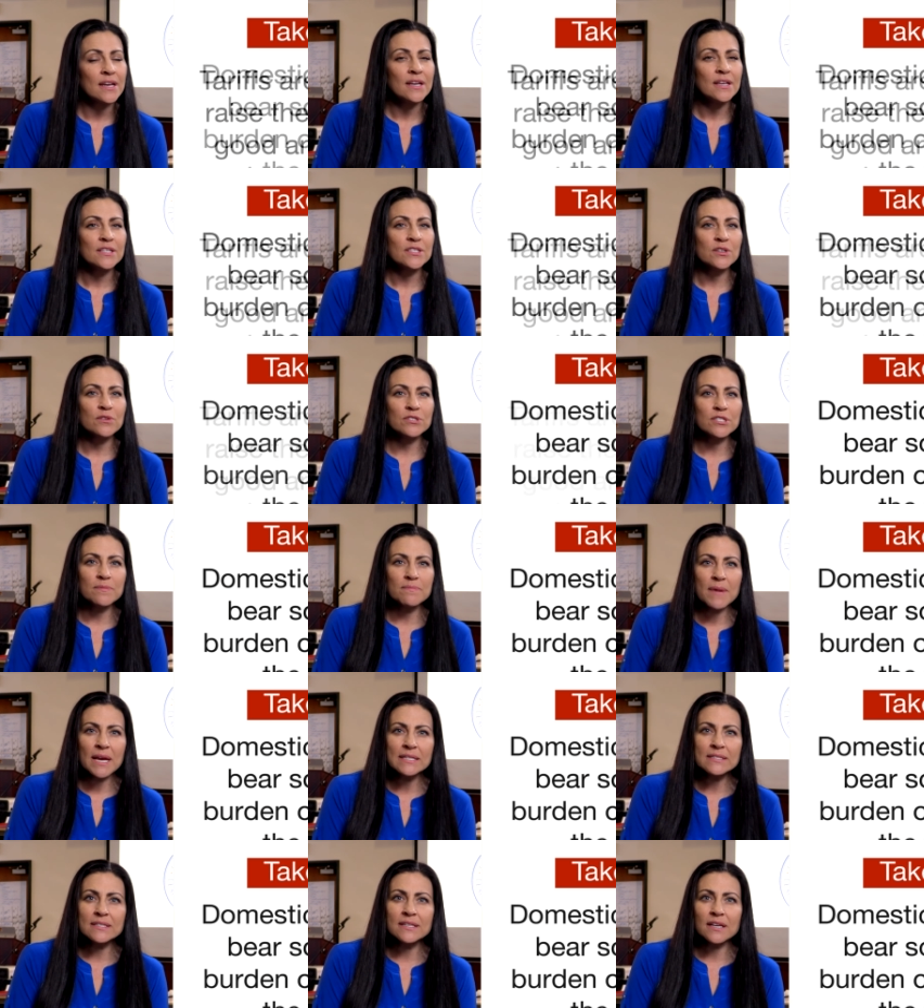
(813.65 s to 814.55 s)
So
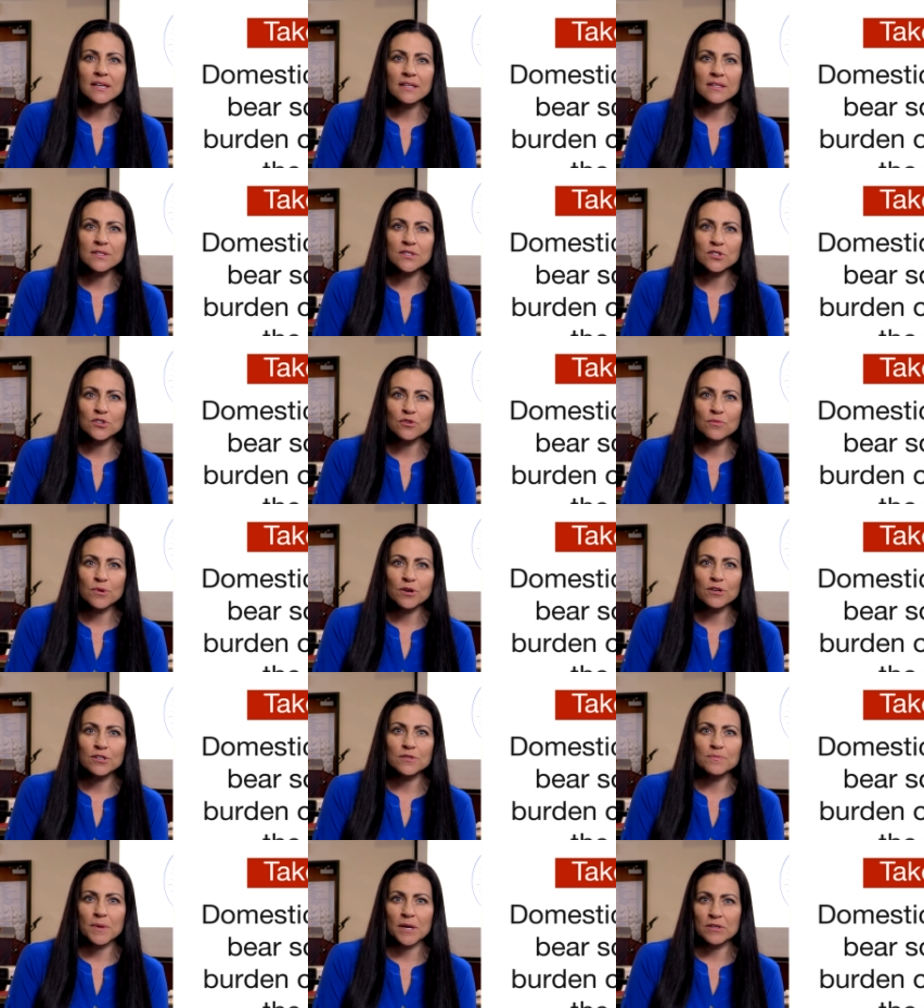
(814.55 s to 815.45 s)
domestic
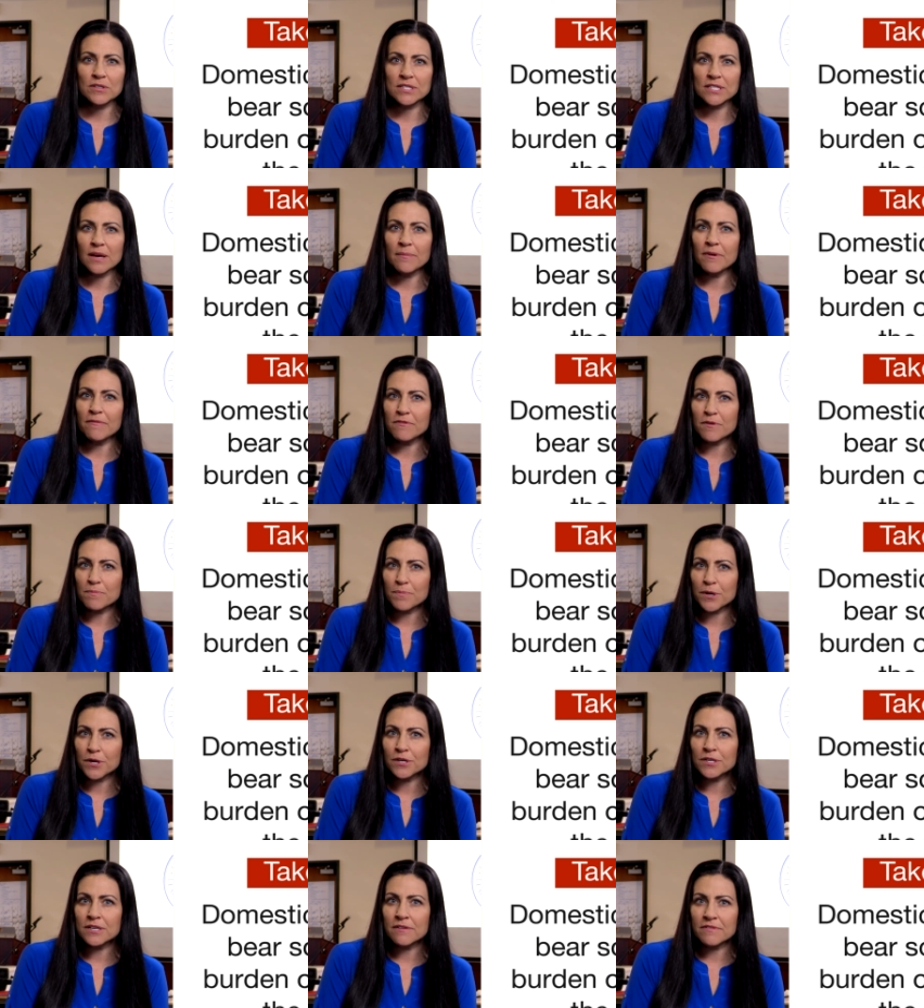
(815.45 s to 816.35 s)
consumers bear some of the
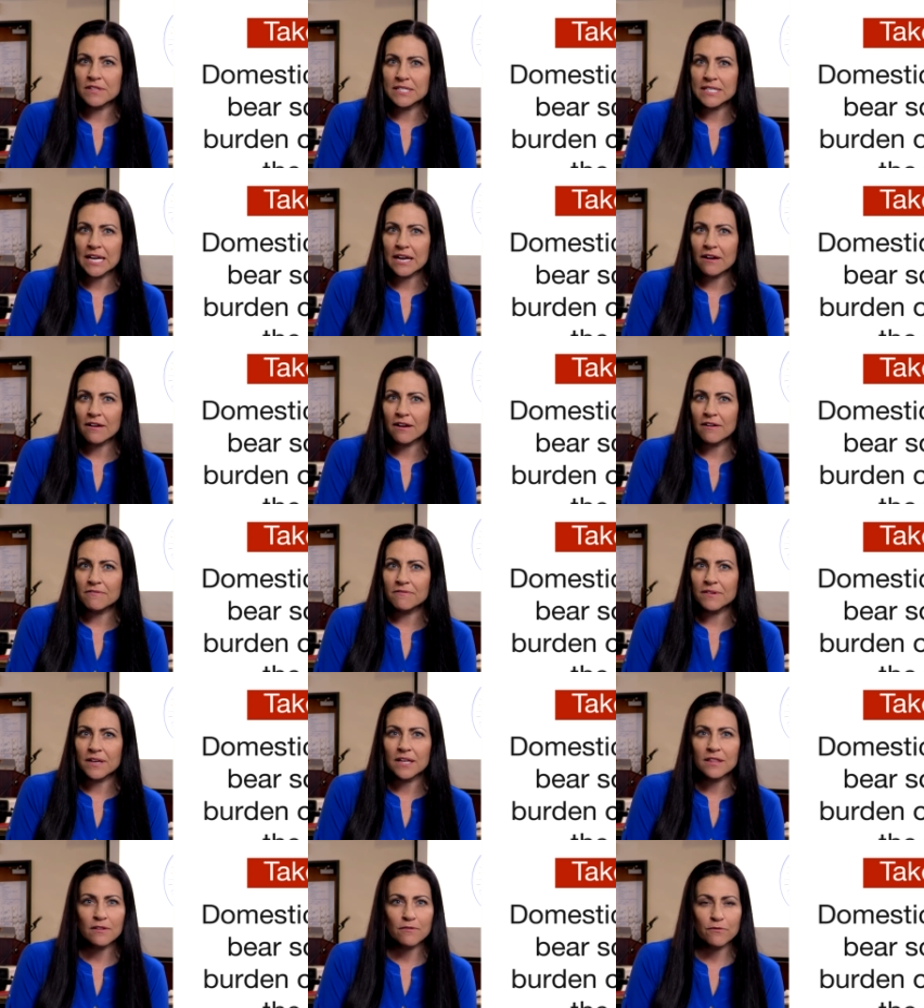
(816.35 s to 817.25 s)
burden of the tariff
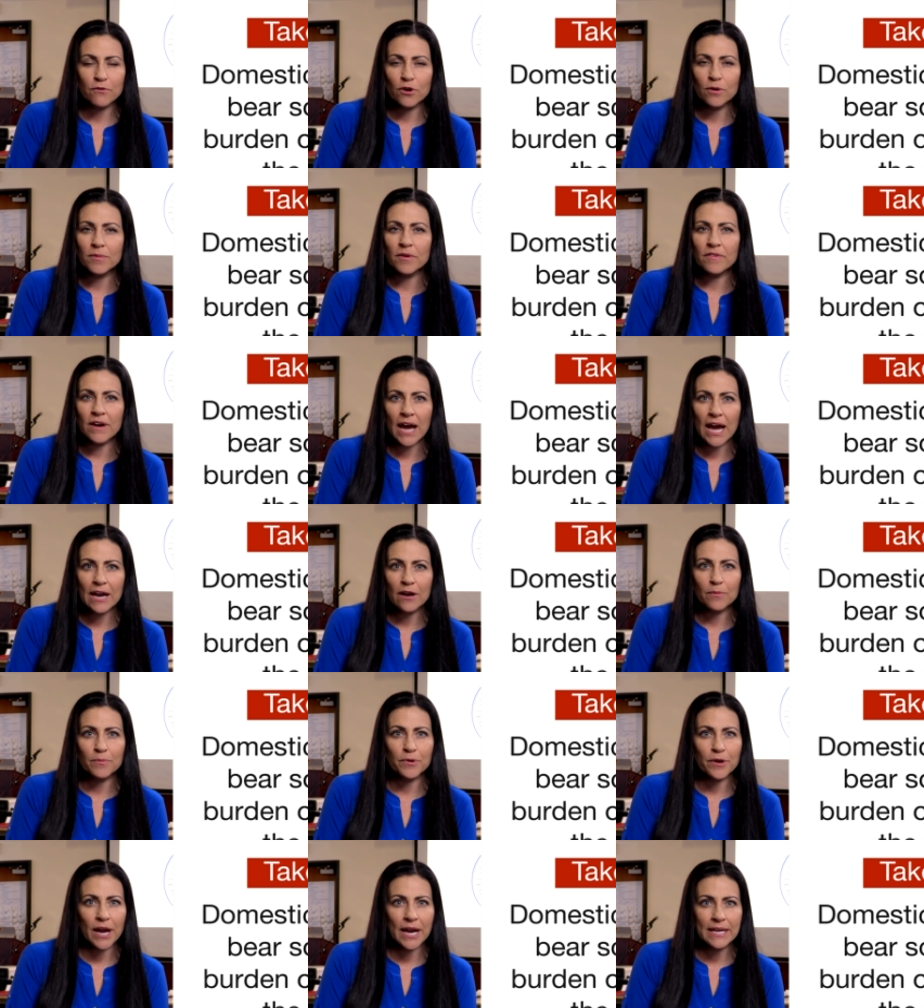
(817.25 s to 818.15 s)
in the form of a higher
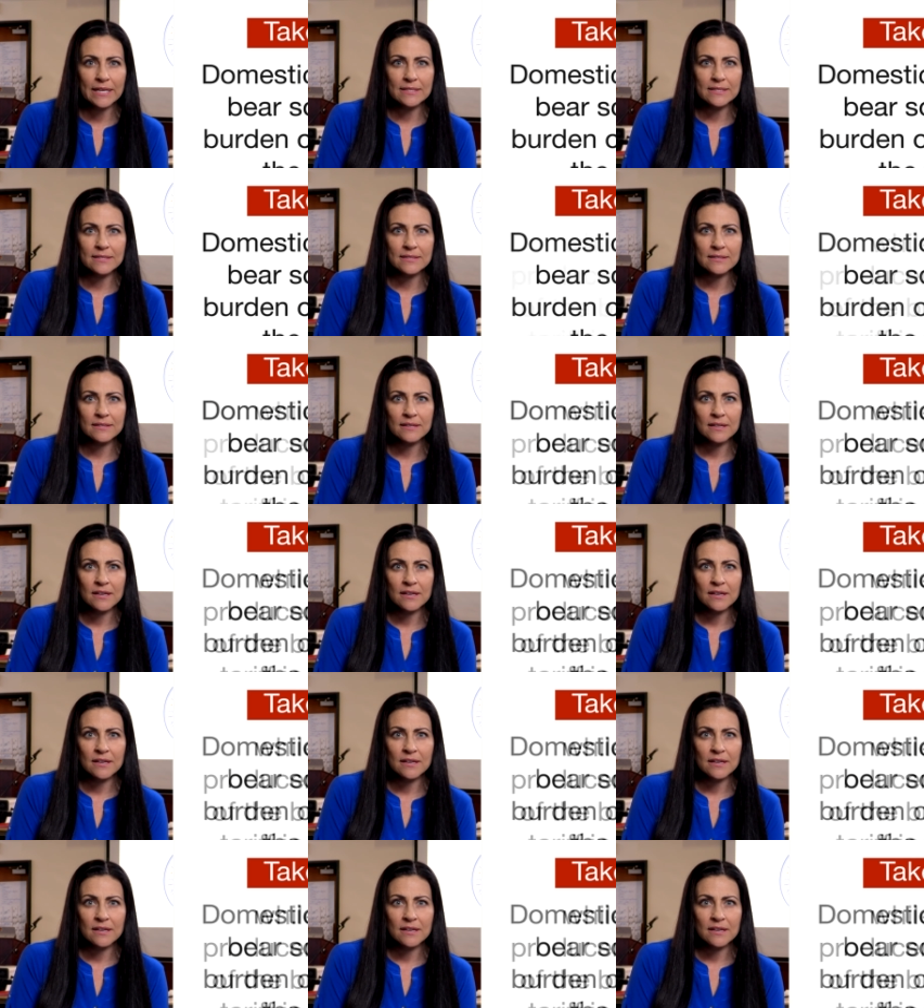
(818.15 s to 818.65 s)
price,